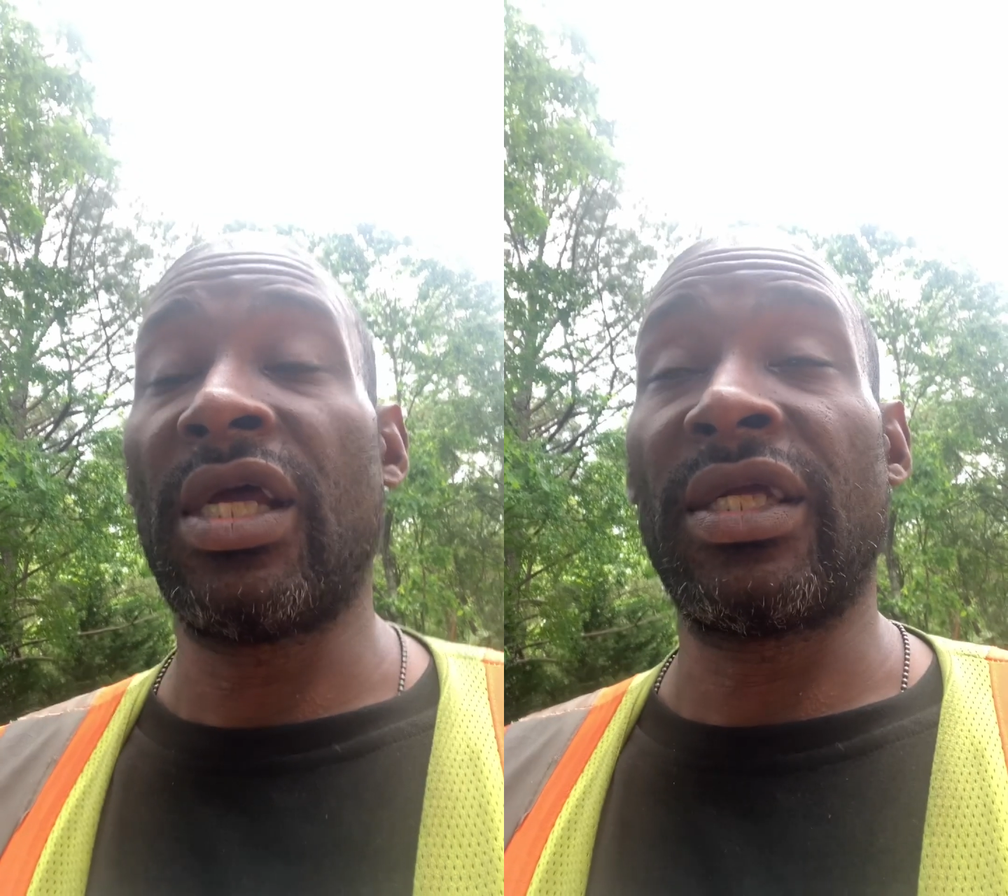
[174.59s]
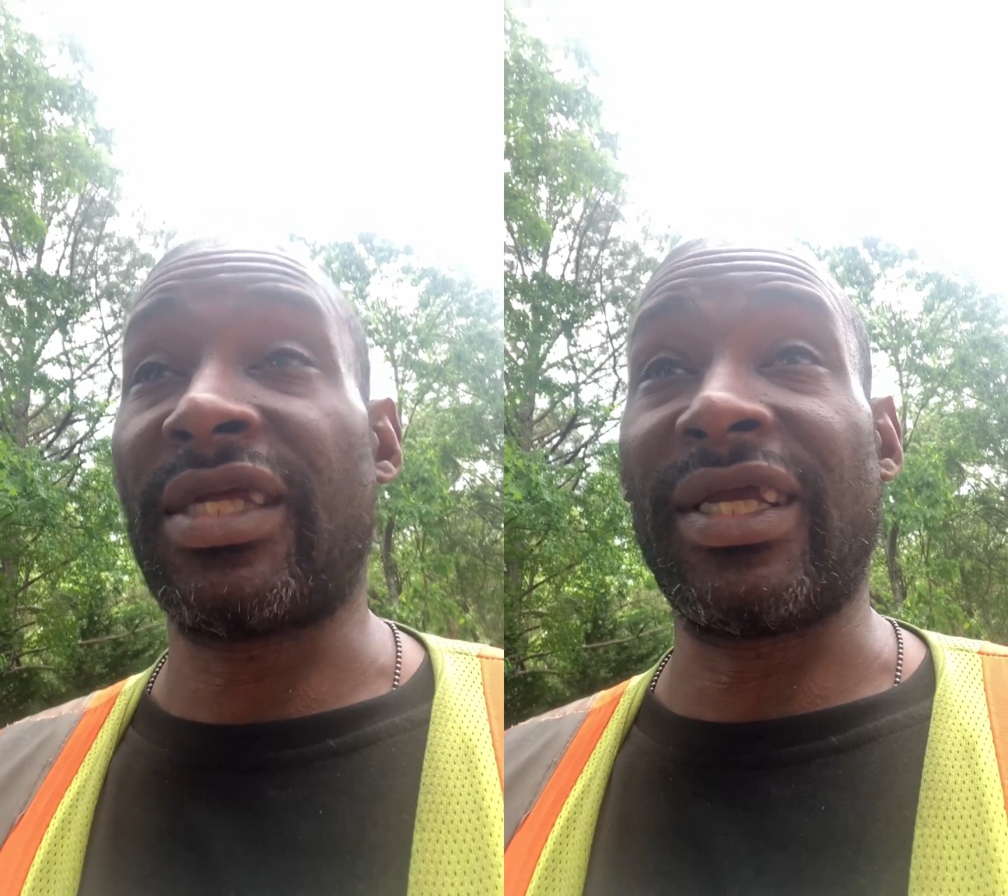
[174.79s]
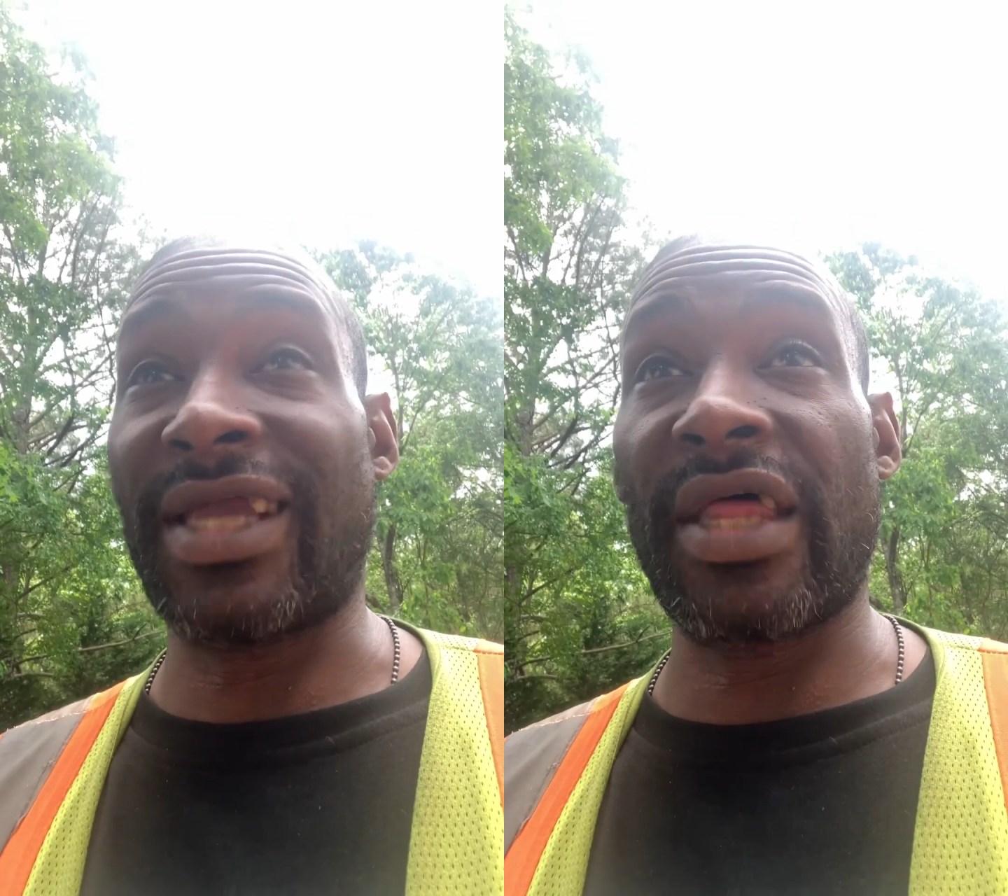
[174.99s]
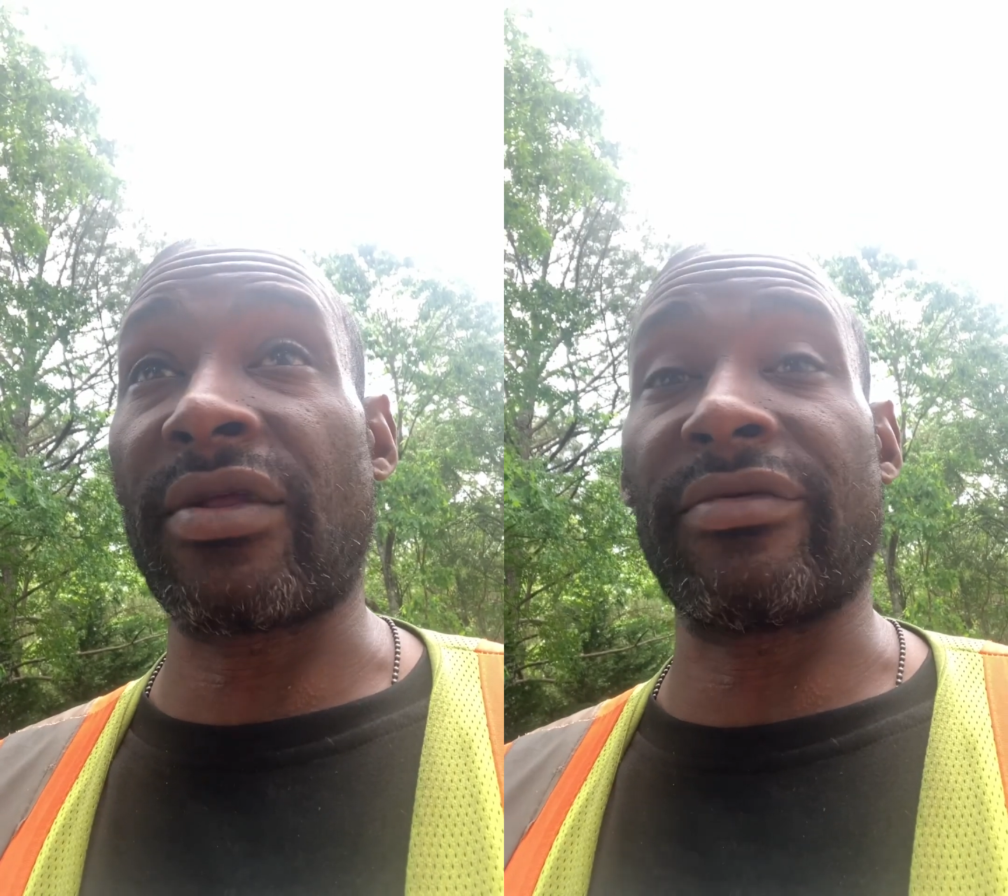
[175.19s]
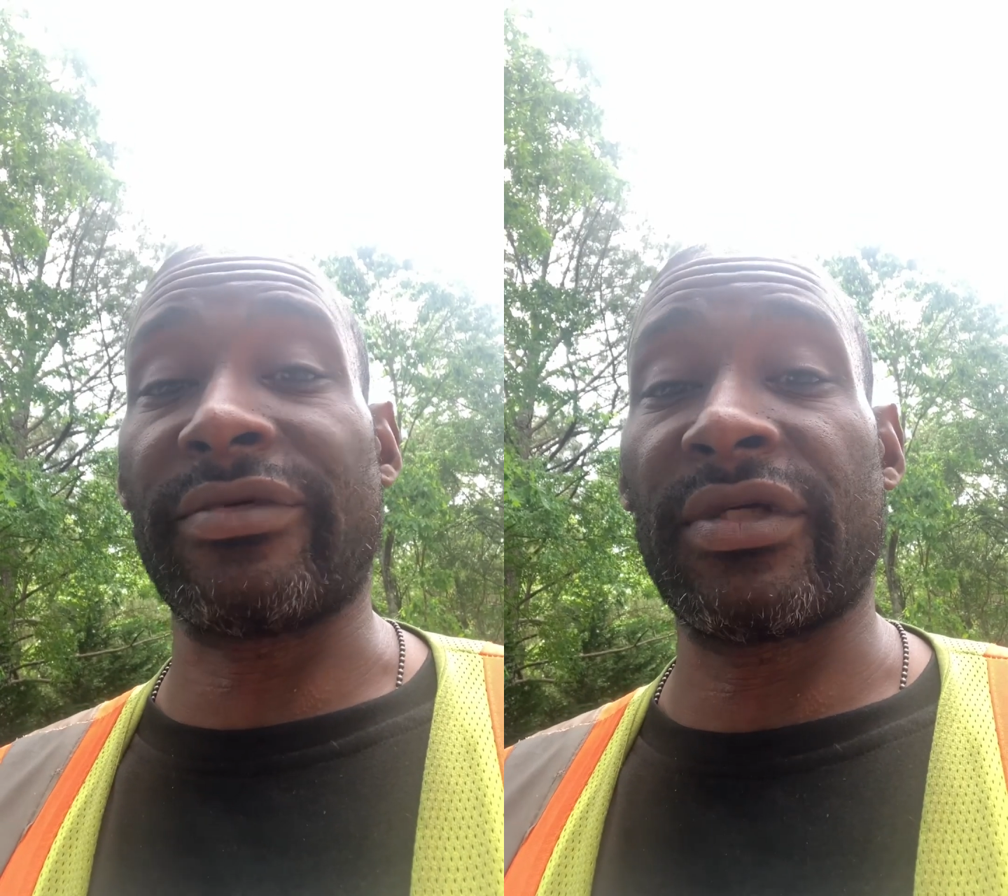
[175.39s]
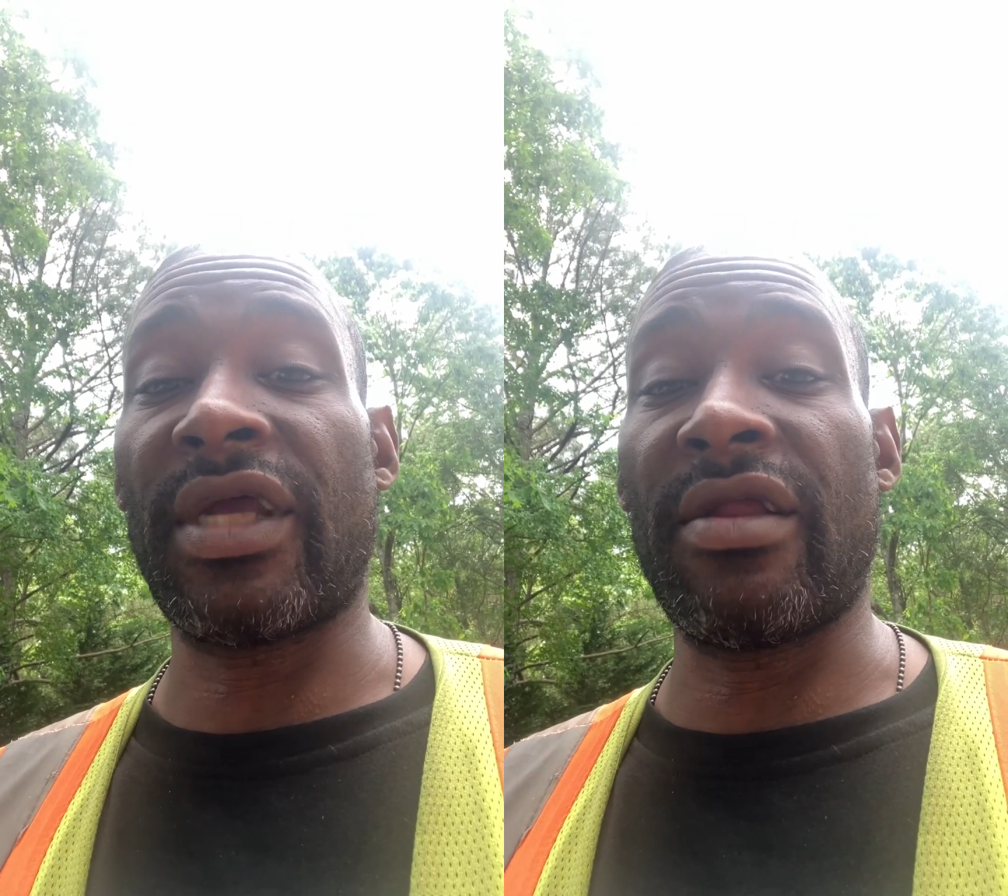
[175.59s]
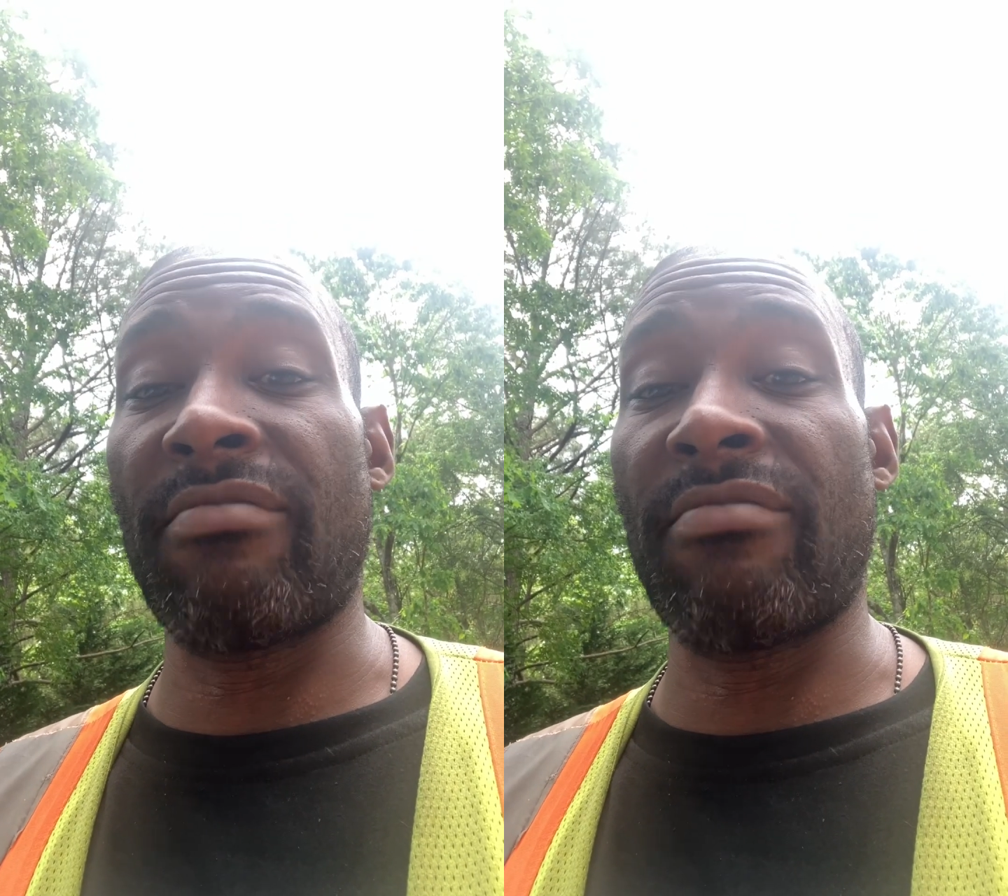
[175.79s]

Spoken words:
together and